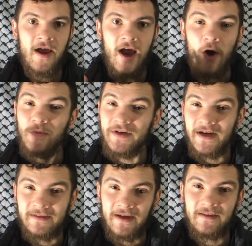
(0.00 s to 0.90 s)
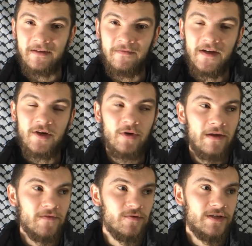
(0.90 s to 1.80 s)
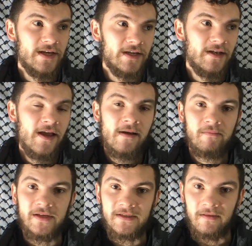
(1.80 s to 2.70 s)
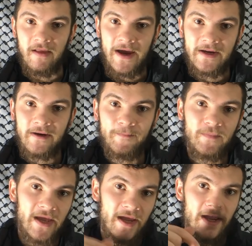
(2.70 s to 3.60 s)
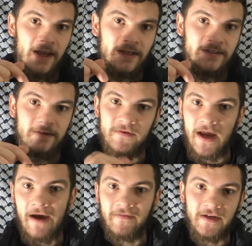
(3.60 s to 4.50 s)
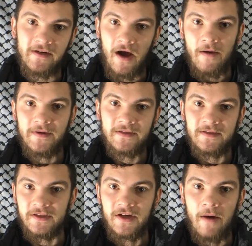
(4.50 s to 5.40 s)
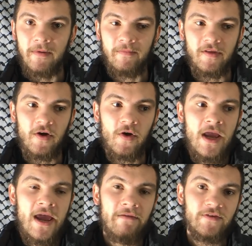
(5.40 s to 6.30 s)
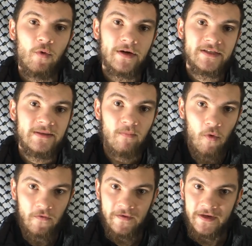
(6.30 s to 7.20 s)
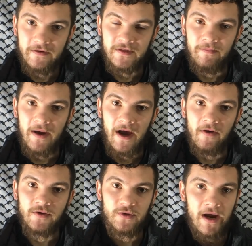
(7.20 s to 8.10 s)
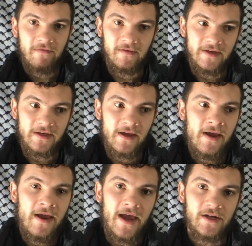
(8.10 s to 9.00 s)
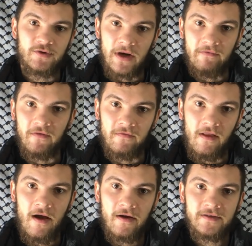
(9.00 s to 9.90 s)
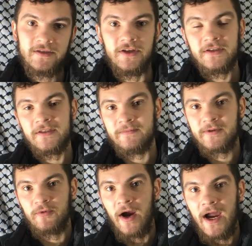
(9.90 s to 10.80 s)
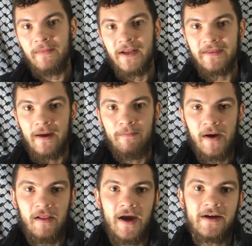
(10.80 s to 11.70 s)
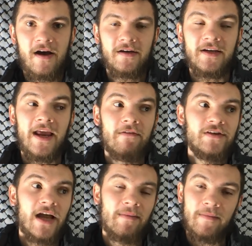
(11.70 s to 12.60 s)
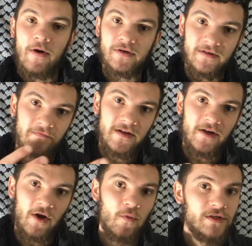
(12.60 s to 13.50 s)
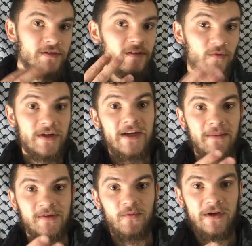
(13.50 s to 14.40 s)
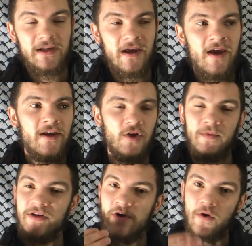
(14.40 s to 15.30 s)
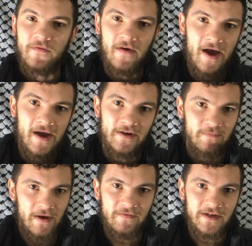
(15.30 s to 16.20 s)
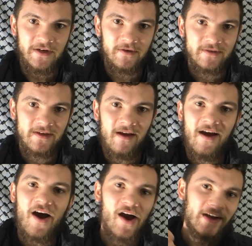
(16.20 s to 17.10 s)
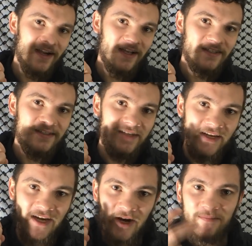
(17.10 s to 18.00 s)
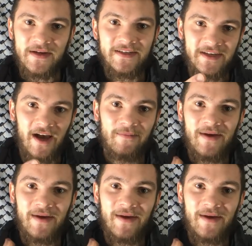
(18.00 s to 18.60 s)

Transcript: Hope you guys liked this video. If you did, please like, and if you have any comments, just comment below. If you want to see more videos about traveling and travel vlogs, just subscribe and hit that bell icon. Every time I post a video, which is three times a week, you'll be notified of my videos. All right, guys, take care. Peace out.